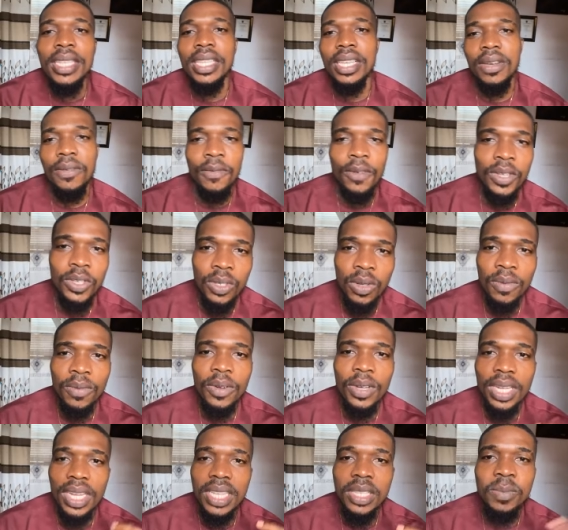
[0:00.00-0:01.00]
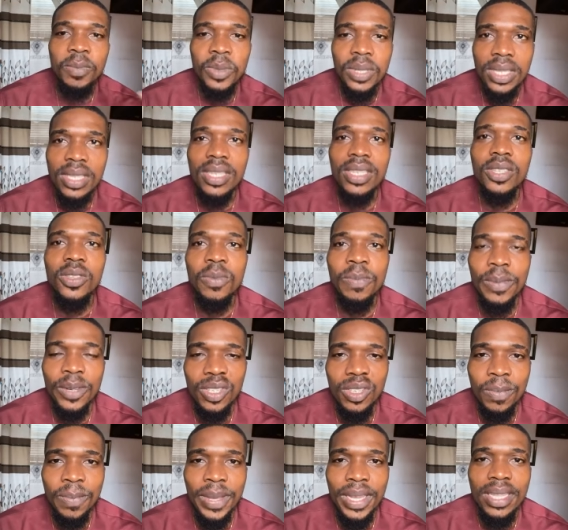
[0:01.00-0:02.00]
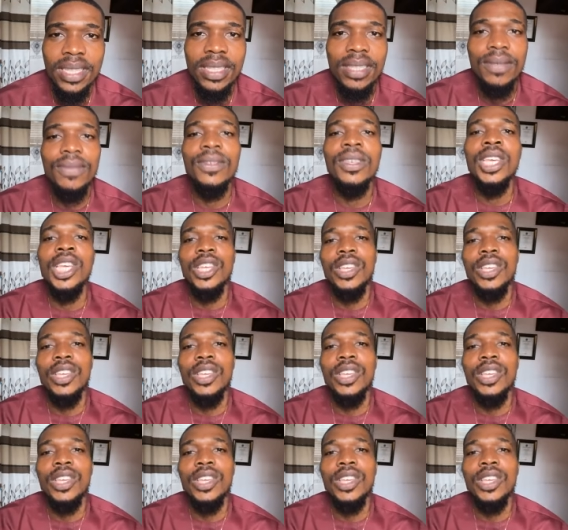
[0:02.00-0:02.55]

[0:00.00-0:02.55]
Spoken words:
Now, first of all, let's put this into perspective.